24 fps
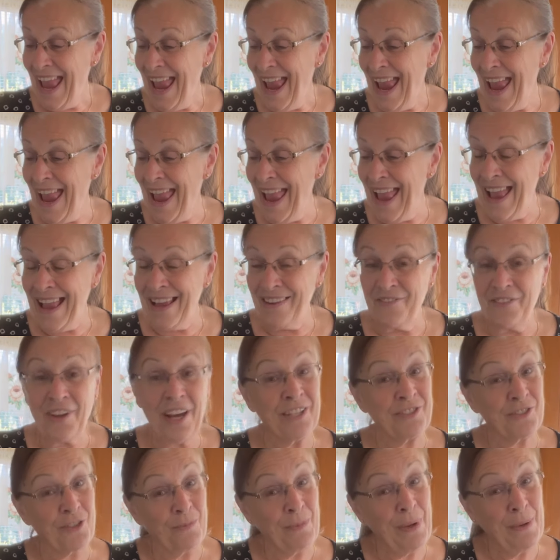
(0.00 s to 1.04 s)
And
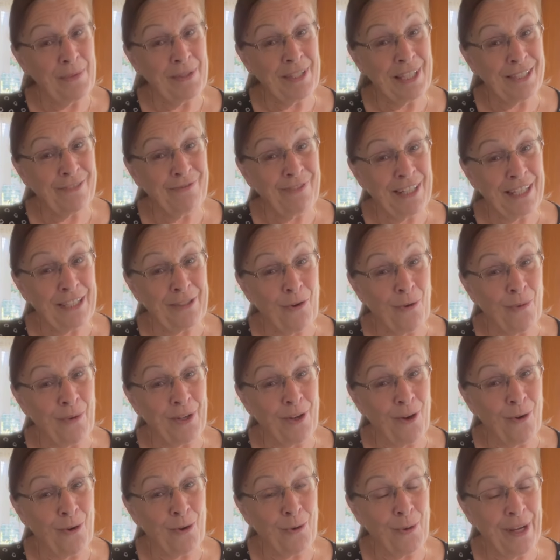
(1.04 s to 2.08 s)
so maybe this video will
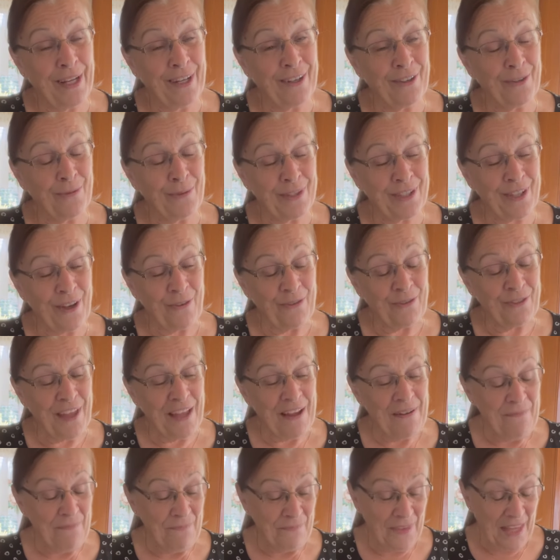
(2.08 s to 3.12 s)
go quicker without
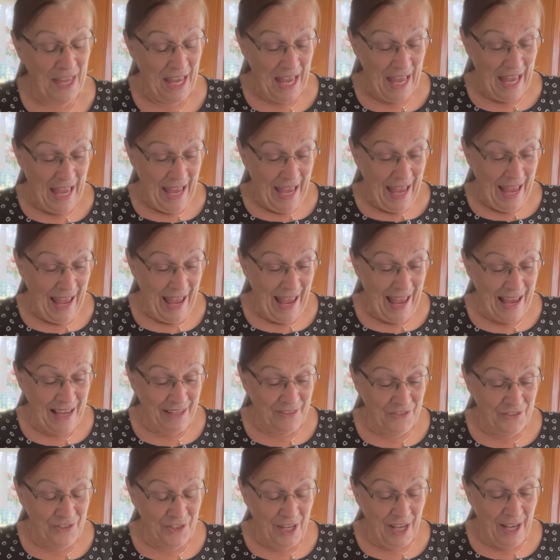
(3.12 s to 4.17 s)
them.
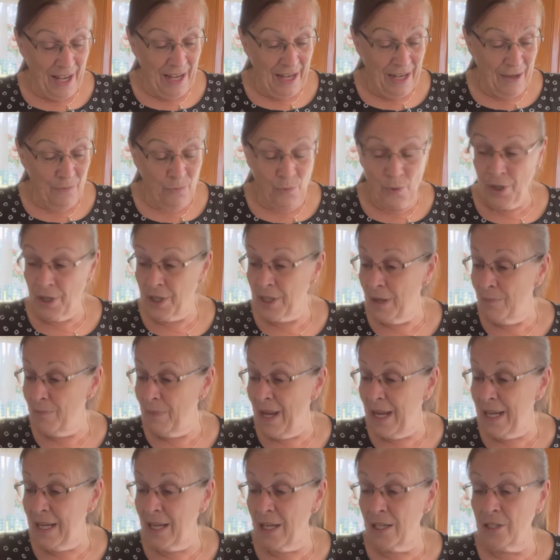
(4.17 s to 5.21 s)
And we're going to
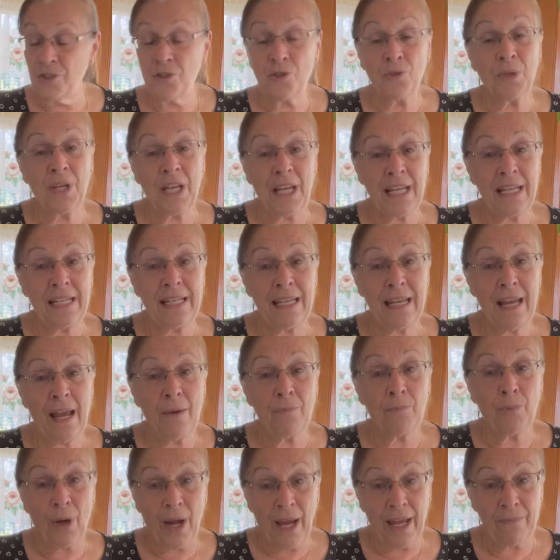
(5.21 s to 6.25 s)
make zucchini
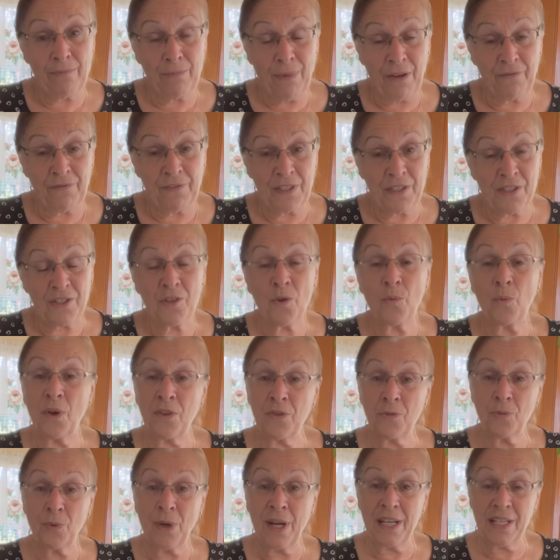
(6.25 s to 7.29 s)
bran muffins
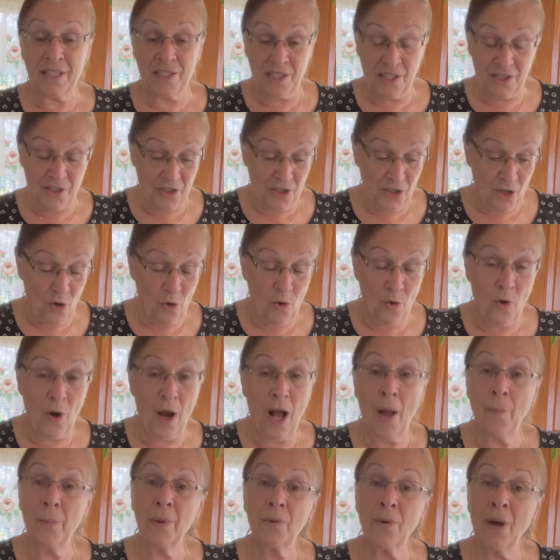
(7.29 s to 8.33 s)
with raisins. So
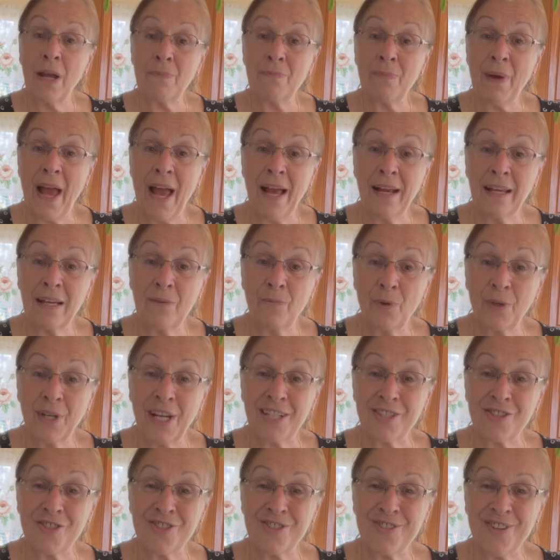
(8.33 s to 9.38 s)
I'll be right back and we'll get
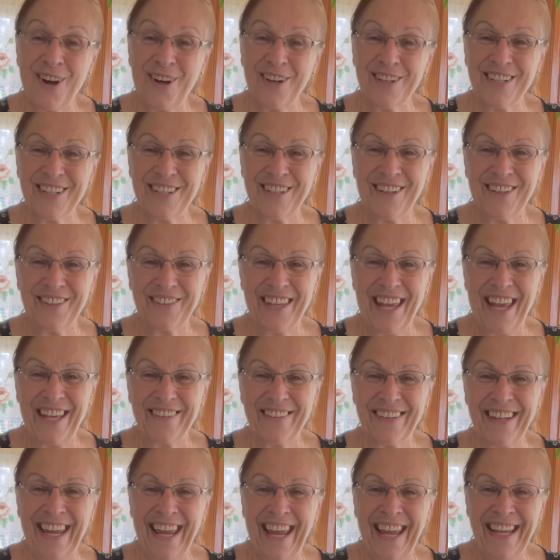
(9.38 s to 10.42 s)
started on that,
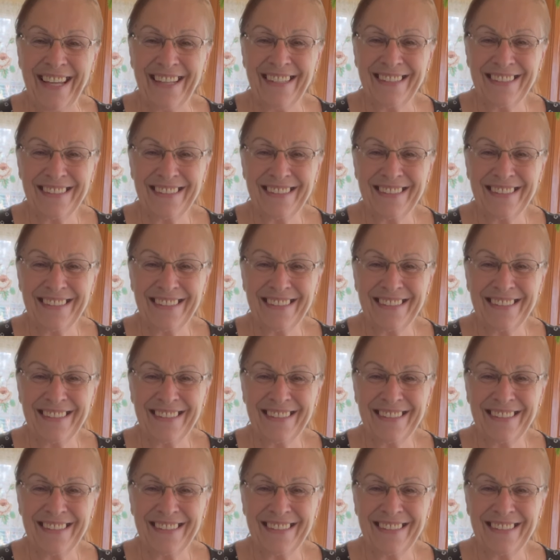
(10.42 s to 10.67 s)
okay?